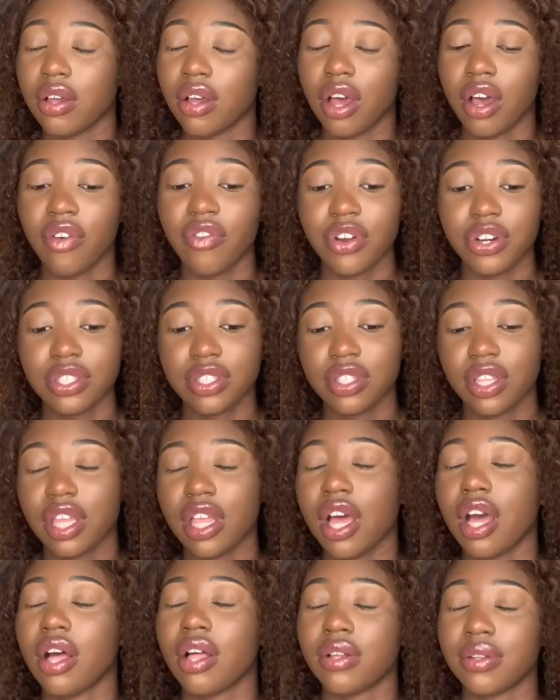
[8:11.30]
First,
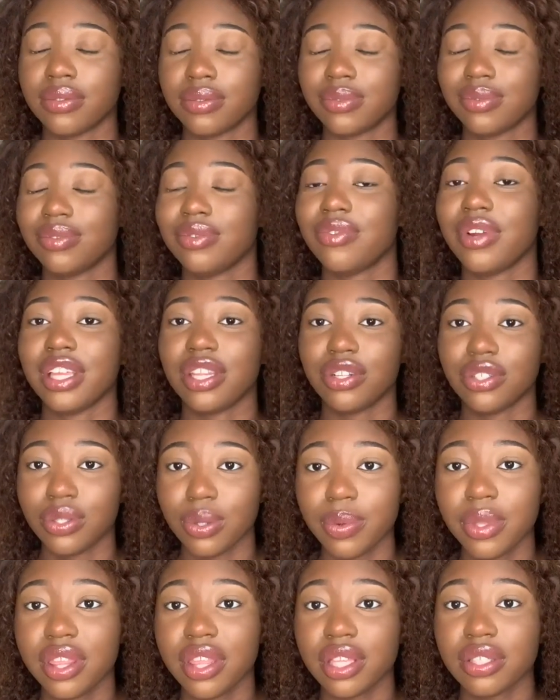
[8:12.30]
right, there's so
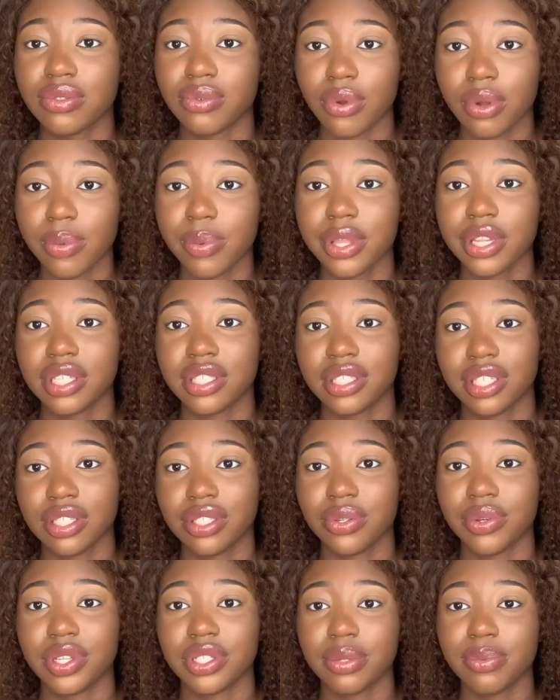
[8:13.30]
many things wrong about this
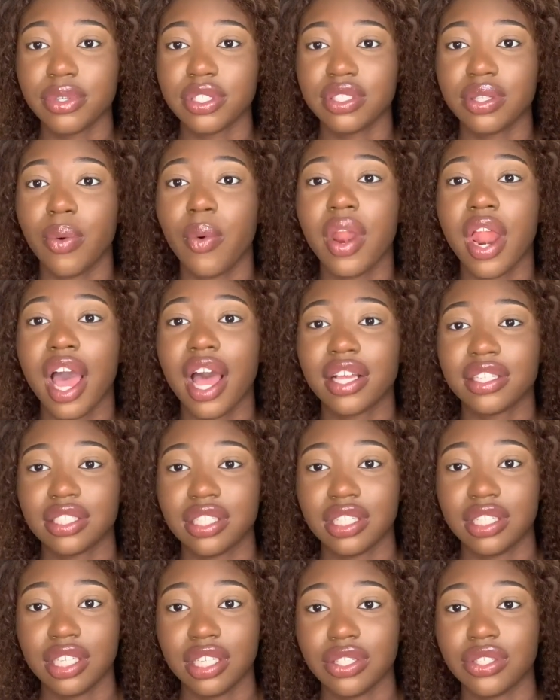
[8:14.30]
situation, but someone asked the
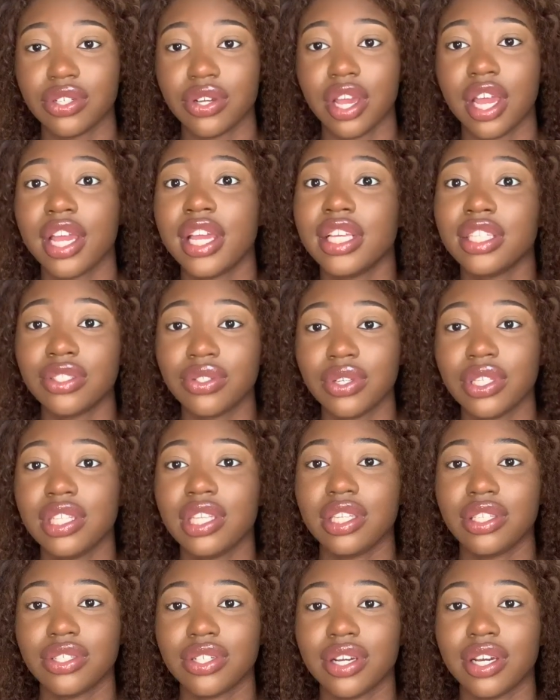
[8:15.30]
teacher, a history
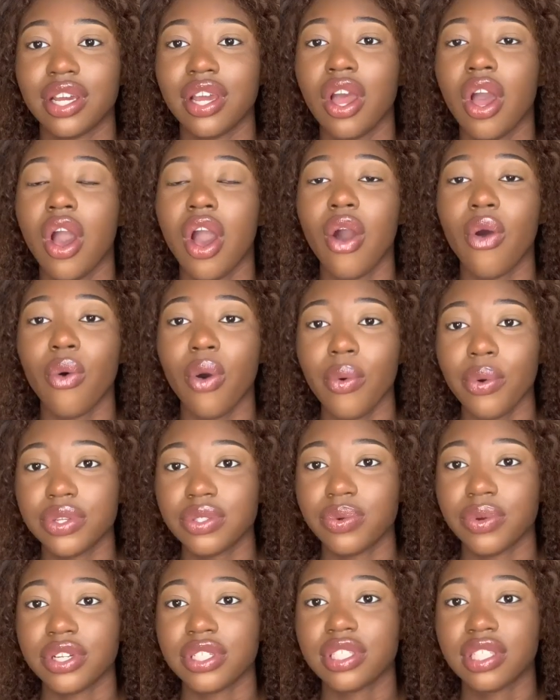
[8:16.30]
teacher, what was
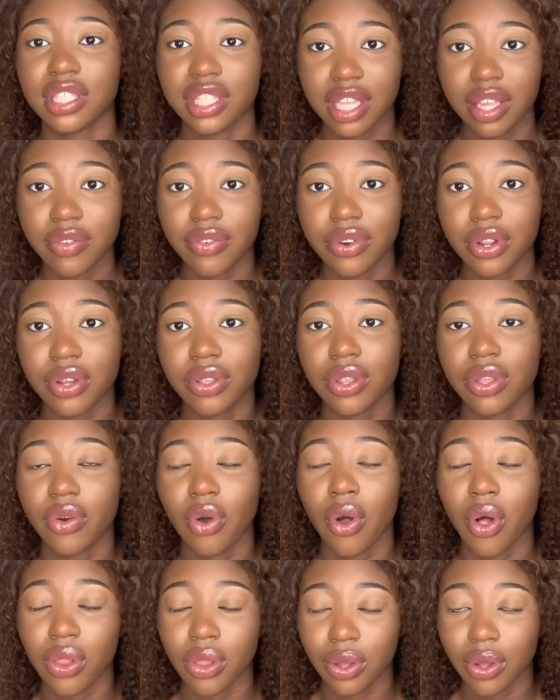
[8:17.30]
worse, slavery or the
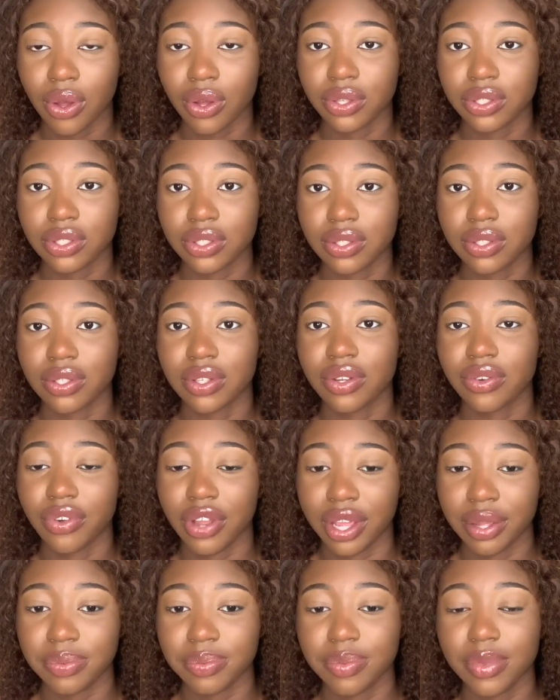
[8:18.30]
Holocaust,
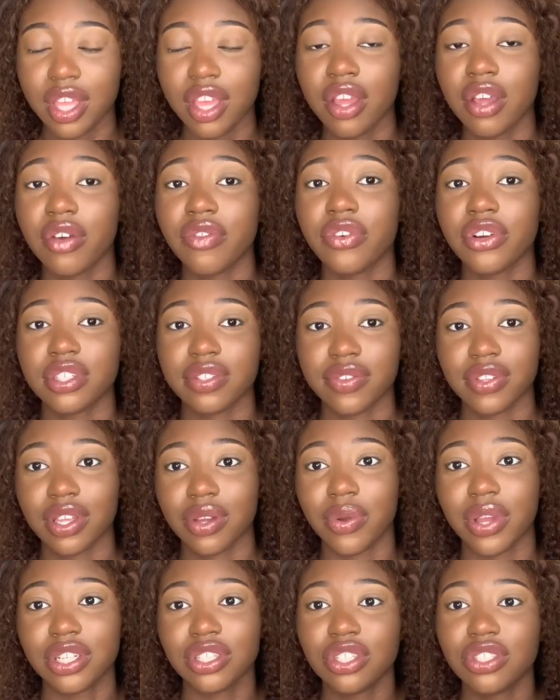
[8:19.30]
right? First of all, the
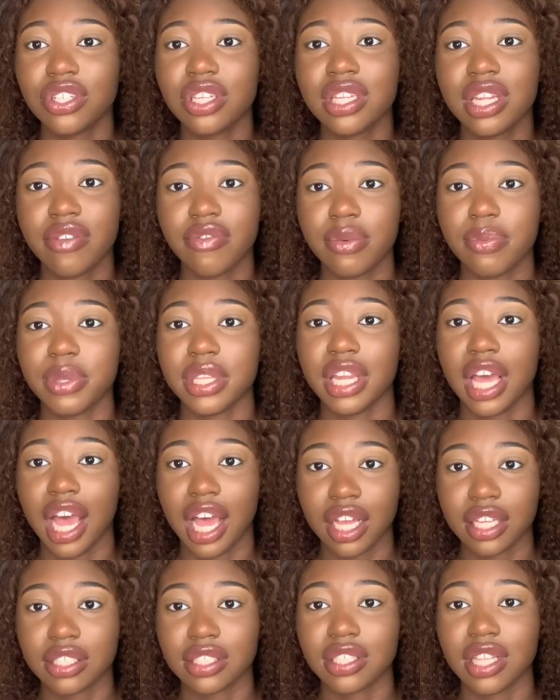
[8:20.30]
question should never have been
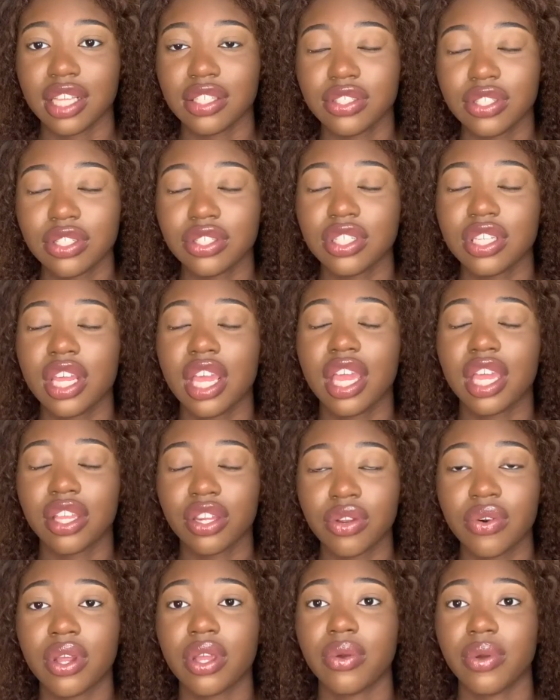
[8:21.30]
asked. That's such an
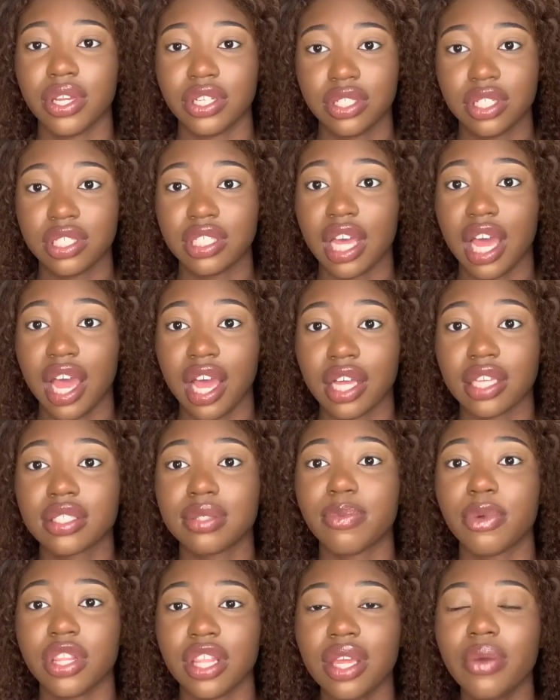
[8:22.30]
ignorant question to ask,
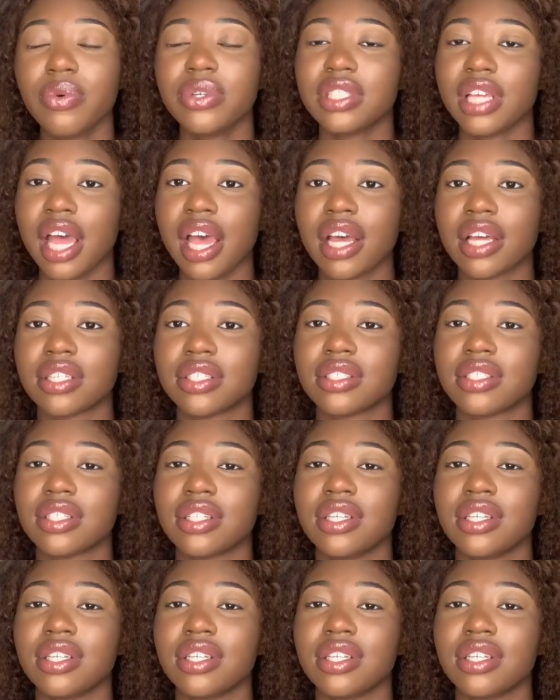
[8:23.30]
but it was asked.